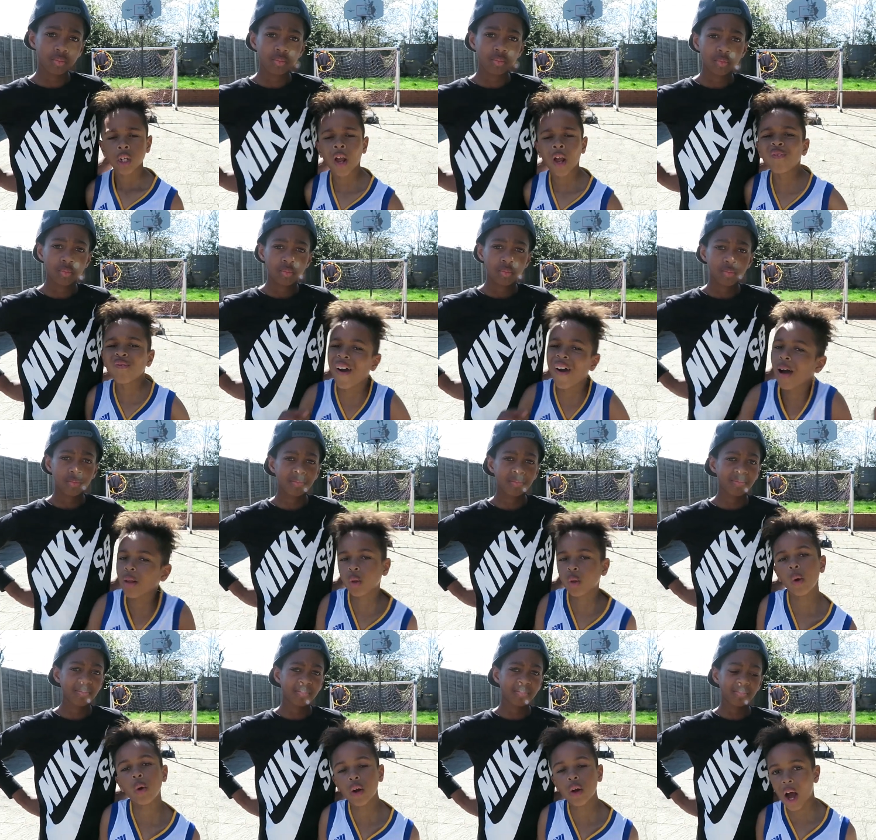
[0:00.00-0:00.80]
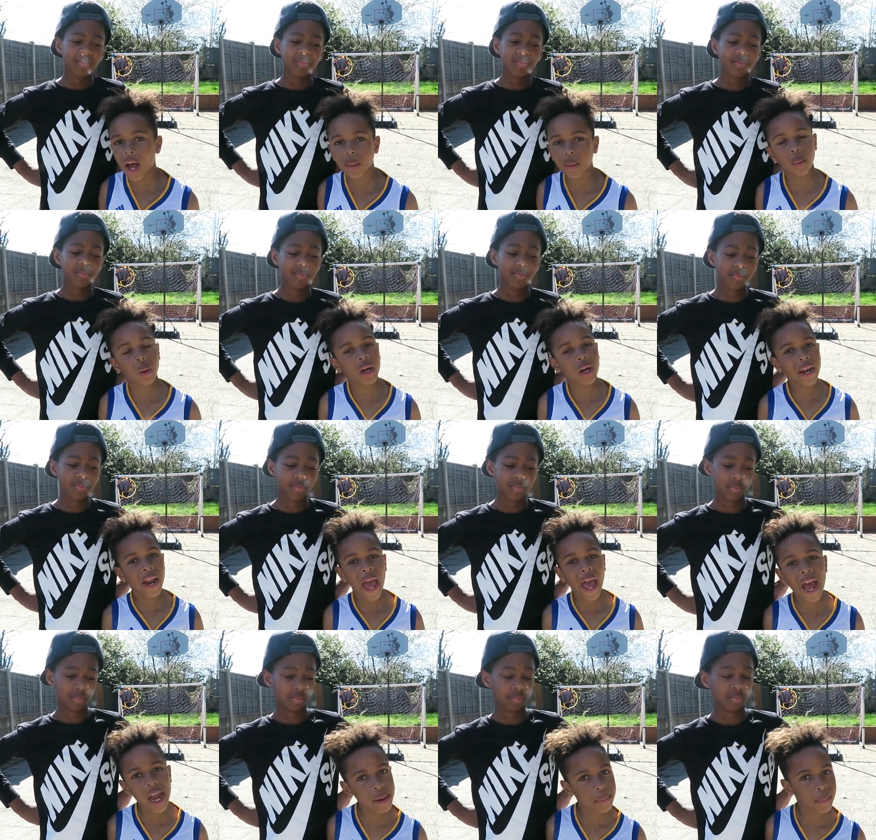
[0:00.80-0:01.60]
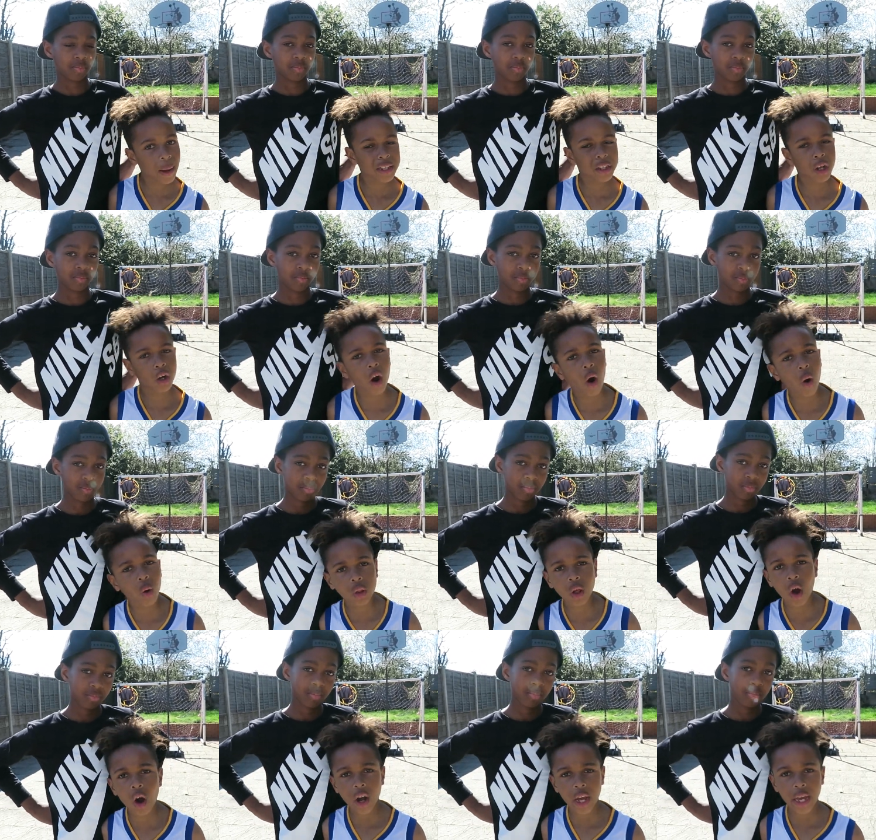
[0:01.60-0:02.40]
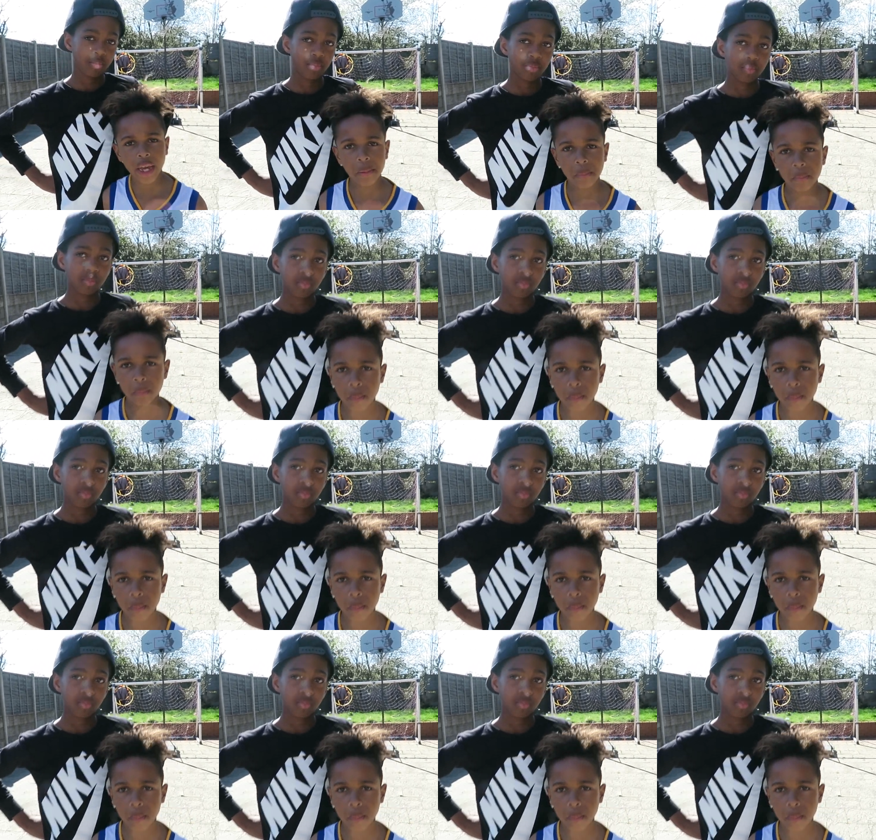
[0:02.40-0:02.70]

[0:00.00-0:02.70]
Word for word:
Speaker 1: 2, guys, we're gonna aim at the goal target.